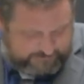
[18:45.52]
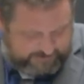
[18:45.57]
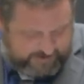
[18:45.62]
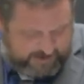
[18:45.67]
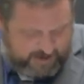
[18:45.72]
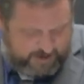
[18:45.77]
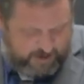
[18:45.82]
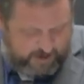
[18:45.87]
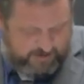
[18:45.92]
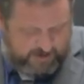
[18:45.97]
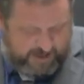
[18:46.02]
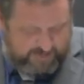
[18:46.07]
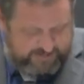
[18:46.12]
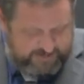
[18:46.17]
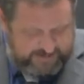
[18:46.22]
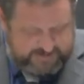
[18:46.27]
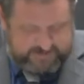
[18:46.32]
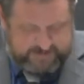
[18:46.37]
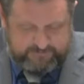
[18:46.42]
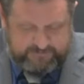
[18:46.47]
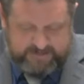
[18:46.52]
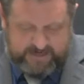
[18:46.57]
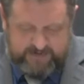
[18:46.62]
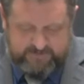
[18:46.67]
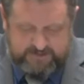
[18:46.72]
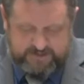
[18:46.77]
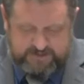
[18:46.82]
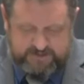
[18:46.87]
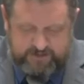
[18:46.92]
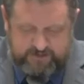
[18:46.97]
You know, I think
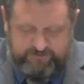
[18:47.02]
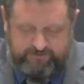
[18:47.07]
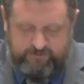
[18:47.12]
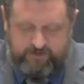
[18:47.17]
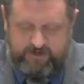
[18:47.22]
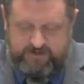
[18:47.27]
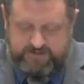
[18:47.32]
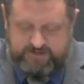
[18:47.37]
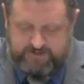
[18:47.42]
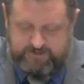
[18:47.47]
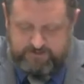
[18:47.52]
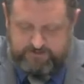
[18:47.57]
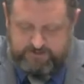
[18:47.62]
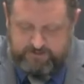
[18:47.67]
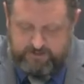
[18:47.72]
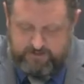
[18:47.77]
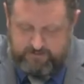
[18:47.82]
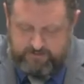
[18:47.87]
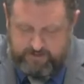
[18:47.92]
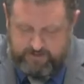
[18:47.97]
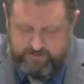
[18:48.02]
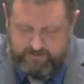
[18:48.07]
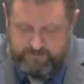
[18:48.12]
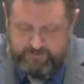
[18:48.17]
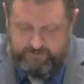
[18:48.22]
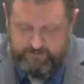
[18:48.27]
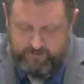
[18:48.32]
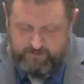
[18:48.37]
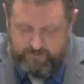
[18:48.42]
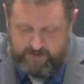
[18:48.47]
sometimes it's good for us to, to, remember,
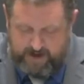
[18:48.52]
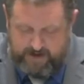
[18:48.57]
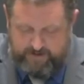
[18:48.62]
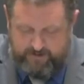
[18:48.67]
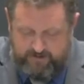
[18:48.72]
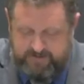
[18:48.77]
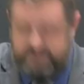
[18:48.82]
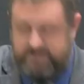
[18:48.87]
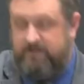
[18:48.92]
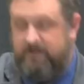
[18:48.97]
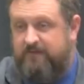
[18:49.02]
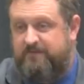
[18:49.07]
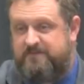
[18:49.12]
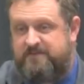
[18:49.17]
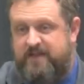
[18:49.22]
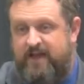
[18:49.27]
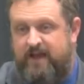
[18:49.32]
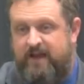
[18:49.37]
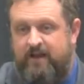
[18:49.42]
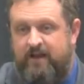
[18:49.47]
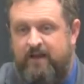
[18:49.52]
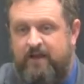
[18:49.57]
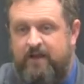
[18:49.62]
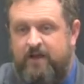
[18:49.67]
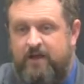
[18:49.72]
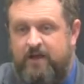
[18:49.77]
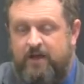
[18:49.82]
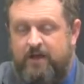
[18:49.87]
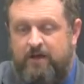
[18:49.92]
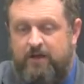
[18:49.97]
to remind ourselves that
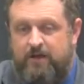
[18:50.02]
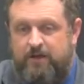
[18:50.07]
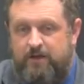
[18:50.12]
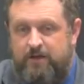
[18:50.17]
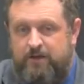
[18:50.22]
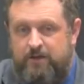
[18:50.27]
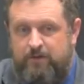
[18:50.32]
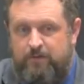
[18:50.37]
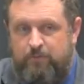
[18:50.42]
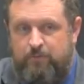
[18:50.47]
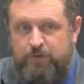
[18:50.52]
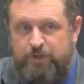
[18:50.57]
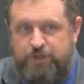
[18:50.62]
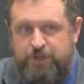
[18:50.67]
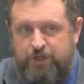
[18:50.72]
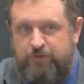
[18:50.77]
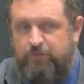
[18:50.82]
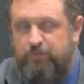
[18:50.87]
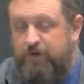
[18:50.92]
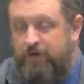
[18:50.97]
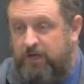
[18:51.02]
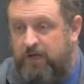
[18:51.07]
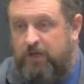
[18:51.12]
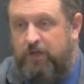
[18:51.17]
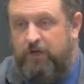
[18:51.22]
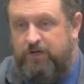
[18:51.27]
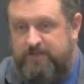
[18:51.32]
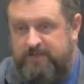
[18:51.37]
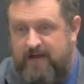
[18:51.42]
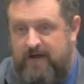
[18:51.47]
we shouldn't really
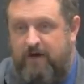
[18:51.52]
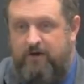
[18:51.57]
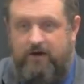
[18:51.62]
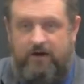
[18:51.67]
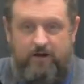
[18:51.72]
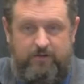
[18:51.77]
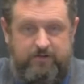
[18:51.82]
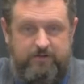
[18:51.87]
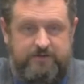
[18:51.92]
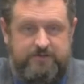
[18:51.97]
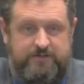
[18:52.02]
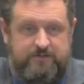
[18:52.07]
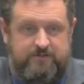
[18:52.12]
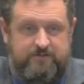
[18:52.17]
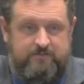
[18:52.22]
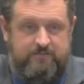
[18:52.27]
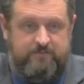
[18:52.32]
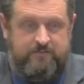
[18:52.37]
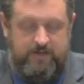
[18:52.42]
look down on others.